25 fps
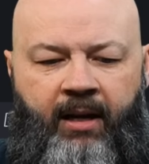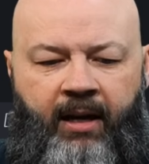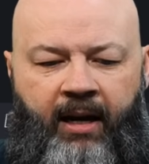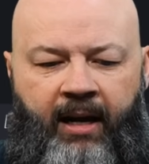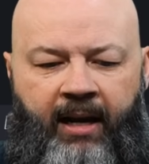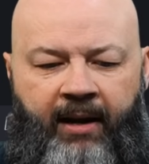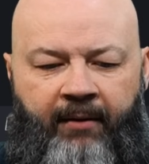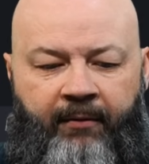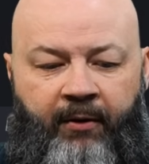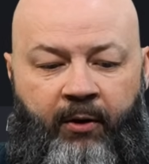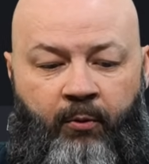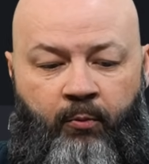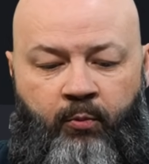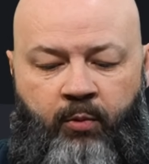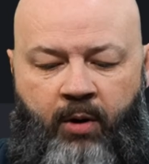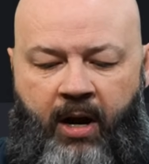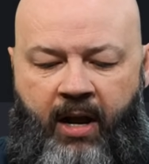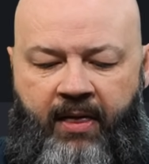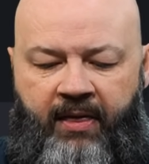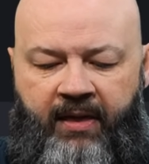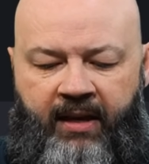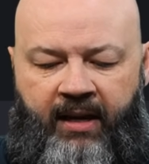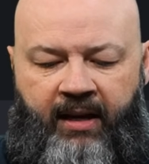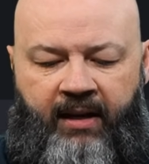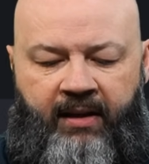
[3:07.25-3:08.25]
And if we
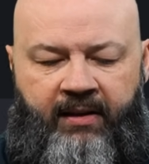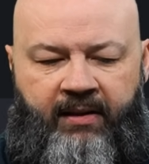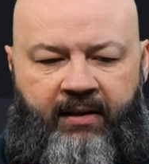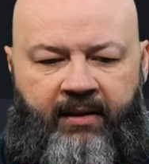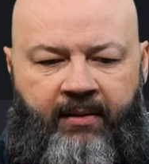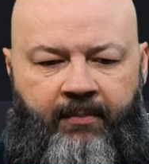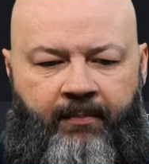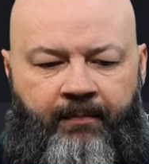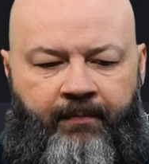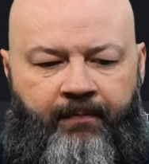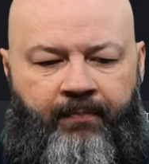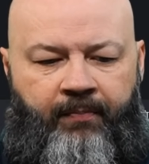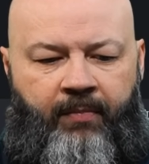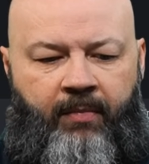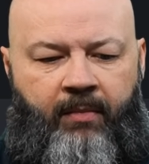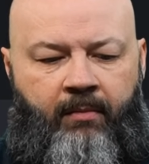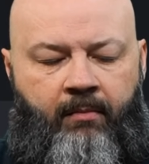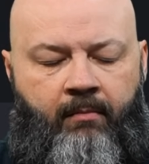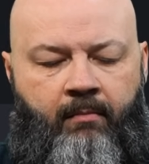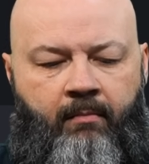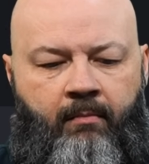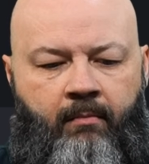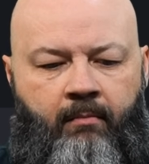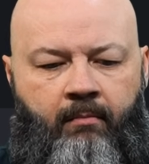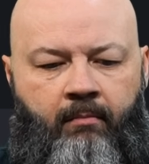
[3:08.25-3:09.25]
run this,
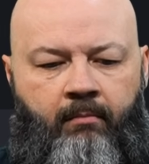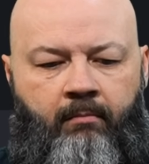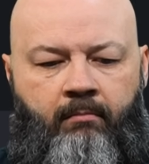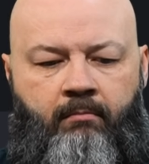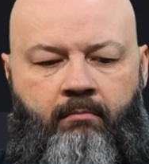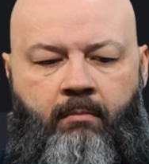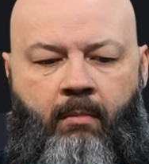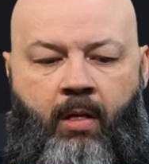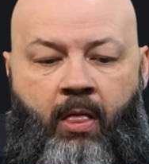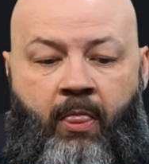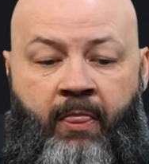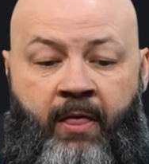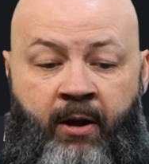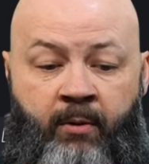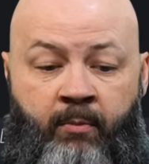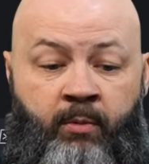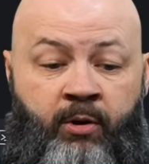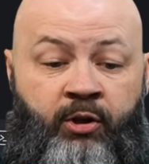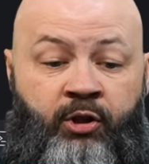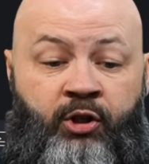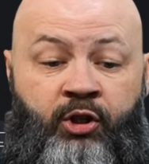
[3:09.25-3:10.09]
then we